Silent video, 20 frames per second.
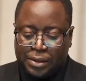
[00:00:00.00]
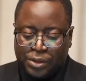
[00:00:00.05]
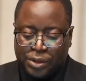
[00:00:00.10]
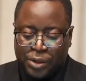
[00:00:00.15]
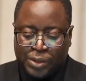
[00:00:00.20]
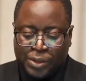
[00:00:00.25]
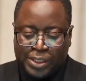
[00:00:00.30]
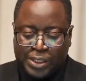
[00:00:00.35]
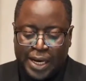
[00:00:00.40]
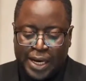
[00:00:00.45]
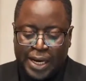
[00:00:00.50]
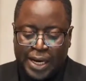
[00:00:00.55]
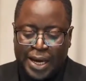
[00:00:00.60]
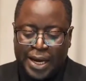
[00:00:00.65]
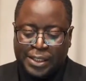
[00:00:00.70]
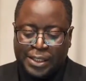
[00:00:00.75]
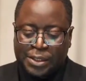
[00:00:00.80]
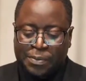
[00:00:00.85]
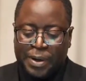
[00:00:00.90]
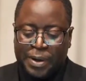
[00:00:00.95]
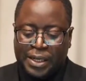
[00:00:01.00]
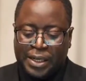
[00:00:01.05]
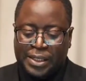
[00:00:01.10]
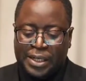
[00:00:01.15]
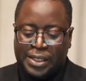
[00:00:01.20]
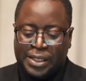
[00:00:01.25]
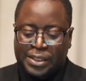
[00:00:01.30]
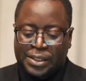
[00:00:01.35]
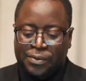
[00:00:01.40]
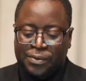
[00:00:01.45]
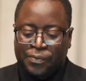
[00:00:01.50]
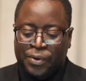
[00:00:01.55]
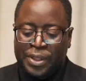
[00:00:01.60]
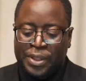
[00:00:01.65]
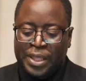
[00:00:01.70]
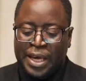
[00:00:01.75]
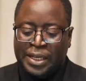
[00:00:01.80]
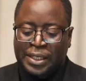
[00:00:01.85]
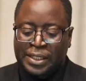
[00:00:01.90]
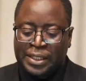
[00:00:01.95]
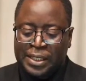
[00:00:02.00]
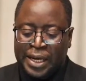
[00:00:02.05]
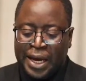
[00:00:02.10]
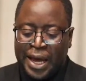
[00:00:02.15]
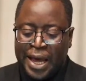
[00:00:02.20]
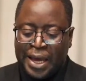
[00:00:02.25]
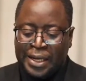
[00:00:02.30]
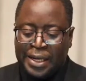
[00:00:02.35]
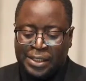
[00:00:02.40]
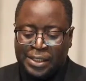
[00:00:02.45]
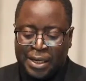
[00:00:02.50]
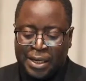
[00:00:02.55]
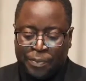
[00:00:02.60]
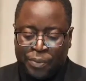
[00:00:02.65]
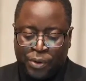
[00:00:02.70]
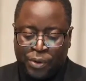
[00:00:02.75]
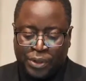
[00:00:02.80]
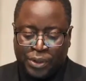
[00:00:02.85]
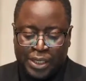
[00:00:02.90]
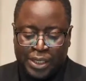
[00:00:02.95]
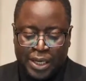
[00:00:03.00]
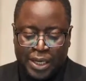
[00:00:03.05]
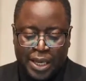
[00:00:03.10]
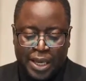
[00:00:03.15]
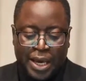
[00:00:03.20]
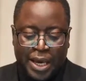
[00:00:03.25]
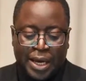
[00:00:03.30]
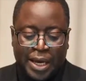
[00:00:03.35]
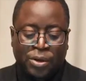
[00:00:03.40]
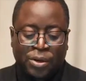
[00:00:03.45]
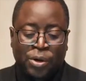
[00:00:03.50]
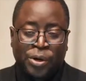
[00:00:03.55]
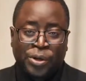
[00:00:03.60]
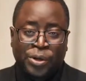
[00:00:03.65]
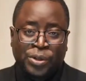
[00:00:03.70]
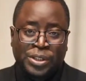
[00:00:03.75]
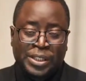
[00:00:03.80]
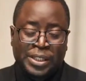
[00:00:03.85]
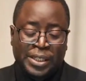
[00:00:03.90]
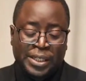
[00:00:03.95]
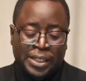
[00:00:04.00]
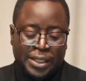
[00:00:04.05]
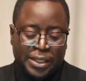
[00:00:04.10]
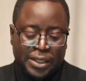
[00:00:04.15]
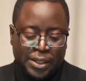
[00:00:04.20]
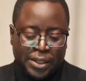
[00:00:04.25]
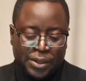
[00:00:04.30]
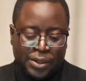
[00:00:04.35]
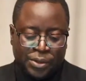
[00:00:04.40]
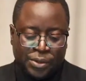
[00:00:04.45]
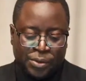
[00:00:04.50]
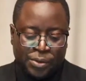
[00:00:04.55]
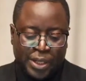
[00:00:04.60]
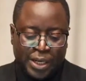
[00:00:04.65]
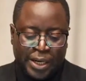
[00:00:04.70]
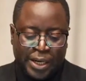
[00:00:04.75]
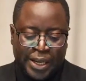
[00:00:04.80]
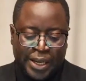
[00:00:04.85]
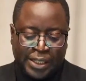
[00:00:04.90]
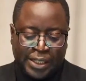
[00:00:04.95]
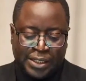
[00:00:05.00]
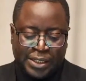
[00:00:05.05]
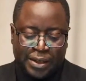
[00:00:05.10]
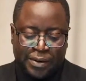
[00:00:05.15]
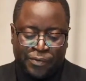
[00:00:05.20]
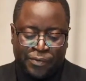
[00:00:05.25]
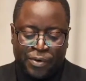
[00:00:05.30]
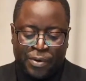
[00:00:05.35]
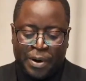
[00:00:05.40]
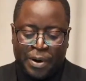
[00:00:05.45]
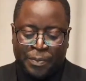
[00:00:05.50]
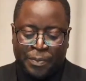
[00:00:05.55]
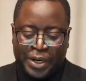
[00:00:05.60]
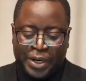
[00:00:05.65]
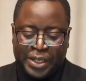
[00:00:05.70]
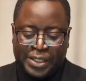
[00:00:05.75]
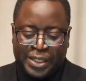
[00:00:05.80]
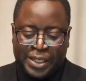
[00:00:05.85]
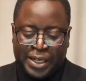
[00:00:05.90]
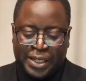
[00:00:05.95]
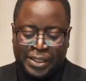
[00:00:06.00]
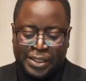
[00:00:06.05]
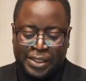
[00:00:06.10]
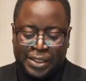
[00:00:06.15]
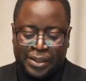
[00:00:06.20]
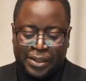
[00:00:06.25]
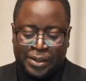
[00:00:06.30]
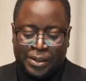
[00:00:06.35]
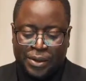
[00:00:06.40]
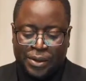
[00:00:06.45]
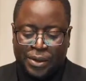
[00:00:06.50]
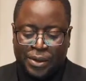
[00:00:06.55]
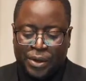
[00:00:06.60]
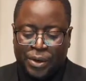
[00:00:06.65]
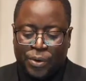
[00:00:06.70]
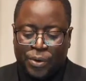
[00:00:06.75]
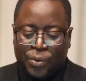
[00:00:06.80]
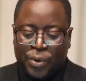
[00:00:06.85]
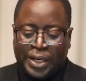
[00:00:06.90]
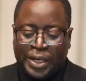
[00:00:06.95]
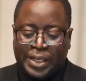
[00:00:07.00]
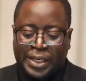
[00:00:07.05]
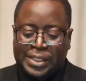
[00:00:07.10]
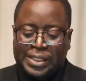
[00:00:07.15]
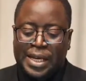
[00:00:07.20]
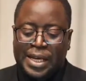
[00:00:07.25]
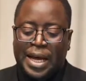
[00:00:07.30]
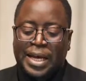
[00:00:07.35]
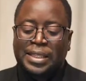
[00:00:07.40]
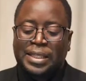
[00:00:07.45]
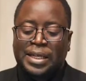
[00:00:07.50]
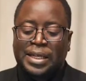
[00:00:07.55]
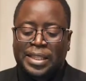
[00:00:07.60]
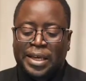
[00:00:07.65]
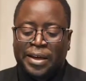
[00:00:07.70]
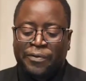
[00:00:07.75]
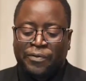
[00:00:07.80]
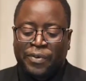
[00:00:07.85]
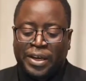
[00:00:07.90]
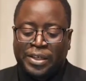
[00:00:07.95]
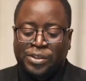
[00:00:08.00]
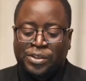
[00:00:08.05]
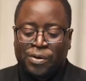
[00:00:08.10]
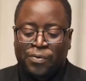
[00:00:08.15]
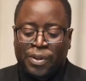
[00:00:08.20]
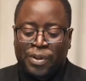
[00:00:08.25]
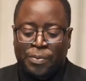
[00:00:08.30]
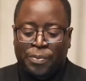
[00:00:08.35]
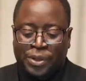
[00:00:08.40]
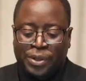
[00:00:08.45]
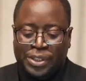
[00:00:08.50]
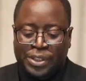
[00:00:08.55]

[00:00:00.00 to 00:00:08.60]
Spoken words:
Tonse Alliance partners for their undying support and loyalty to the late former president. We understand that the events of the